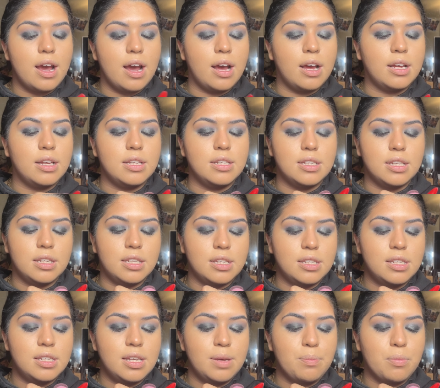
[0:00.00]
And
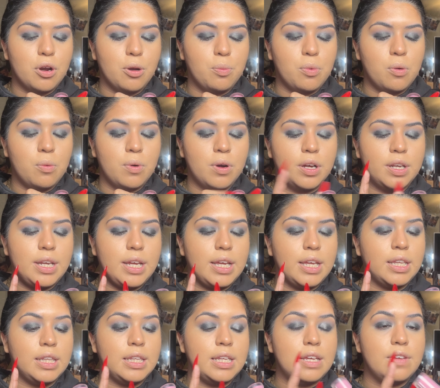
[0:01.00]
this is a purple one
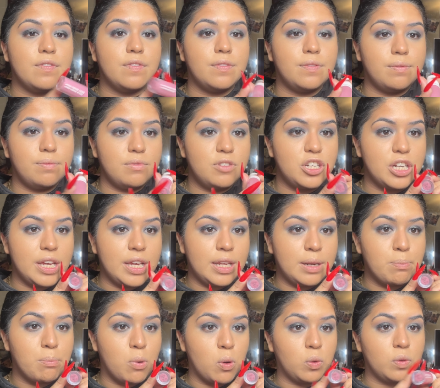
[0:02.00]
in the
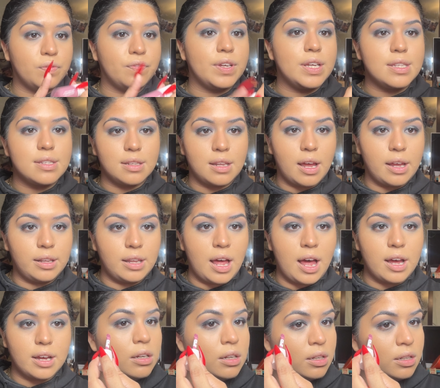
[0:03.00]
shade Bold Faced
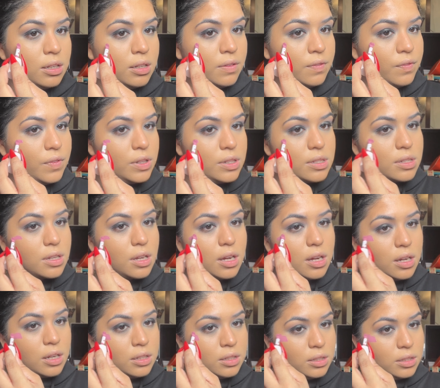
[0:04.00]
Lilac. Love this
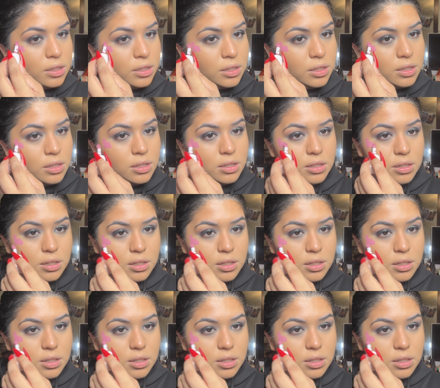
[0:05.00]
color.